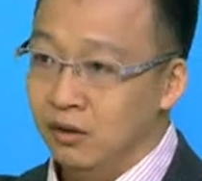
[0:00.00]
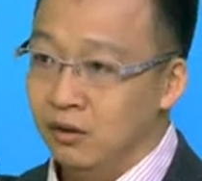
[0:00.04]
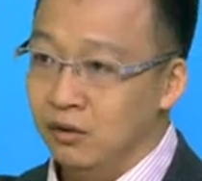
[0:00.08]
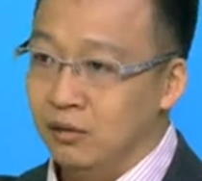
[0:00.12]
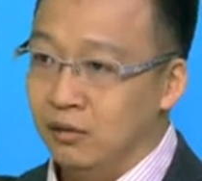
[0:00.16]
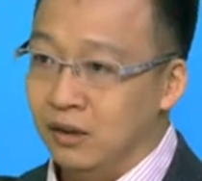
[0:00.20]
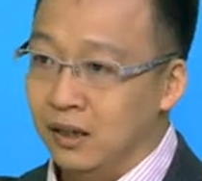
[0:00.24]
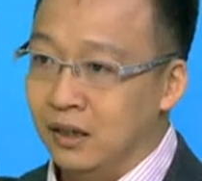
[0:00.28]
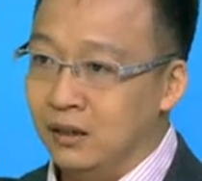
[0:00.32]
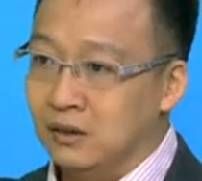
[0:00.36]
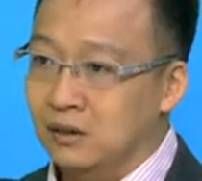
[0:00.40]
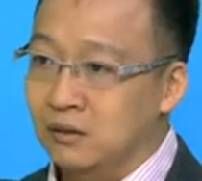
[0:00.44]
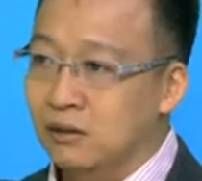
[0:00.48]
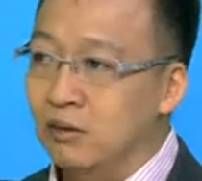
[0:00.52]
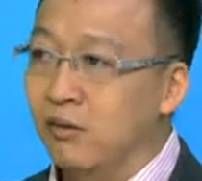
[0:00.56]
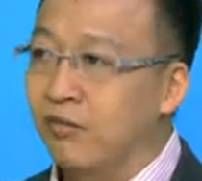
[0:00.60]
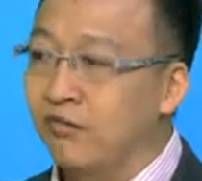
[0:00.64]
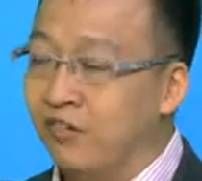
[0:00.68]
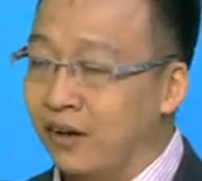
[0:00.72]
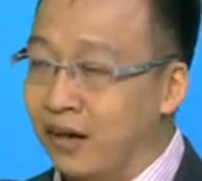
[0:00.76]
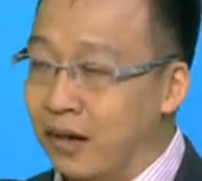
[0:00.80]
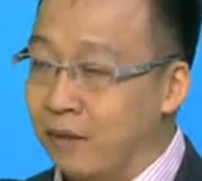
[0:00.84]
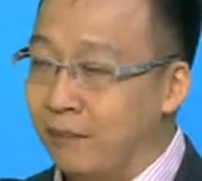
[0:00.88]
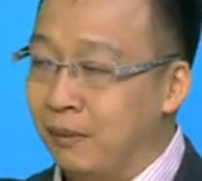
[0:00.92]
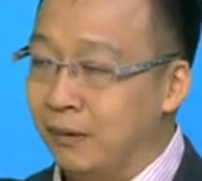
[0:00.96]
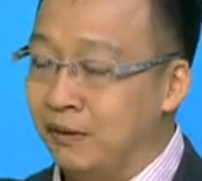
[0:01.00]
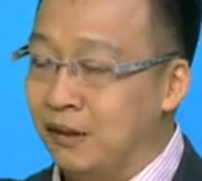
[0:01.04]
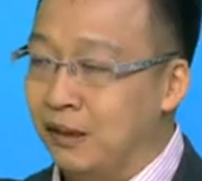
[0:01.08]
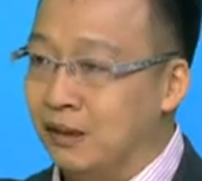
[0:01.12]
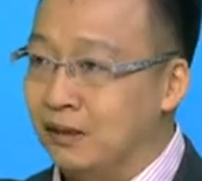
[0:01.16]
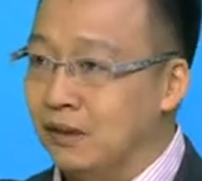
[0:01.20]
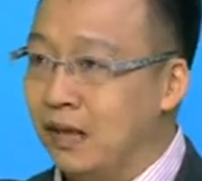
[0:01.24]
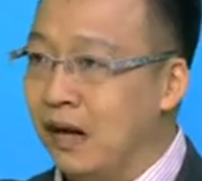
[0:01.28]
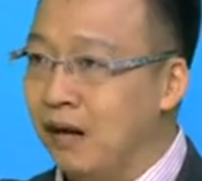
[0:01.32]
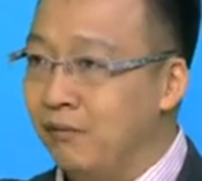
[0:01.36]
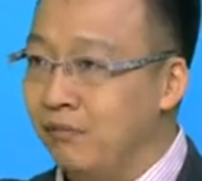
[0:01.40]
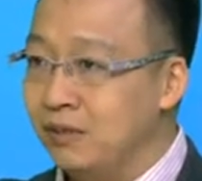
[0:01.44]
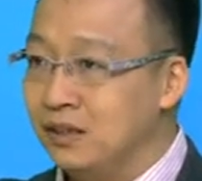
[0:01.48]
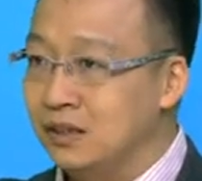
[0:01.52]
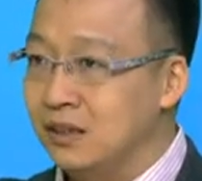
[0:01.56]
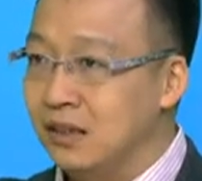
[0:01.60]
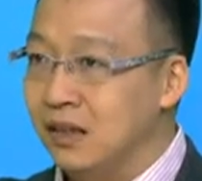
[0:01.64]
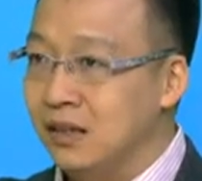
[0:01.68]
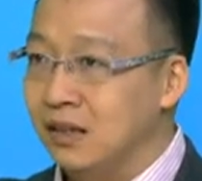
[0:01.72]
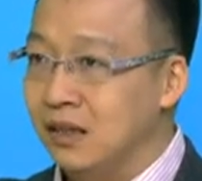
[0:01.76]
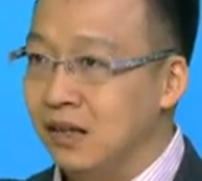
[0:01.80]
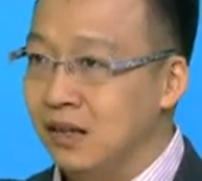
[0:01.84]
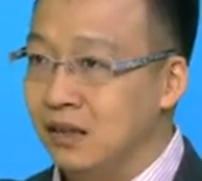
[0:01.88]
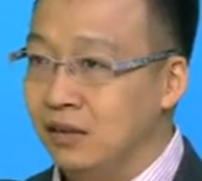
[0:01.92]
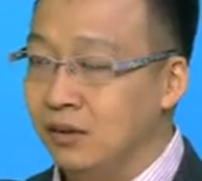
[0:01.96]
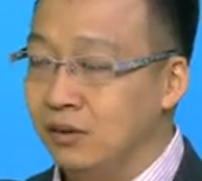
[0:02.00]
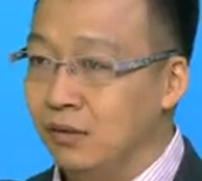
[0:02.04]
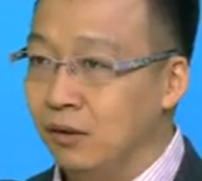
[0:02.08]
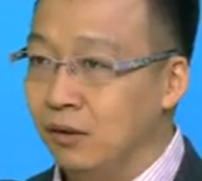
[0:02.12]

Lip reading: to us to think about this. I would say that,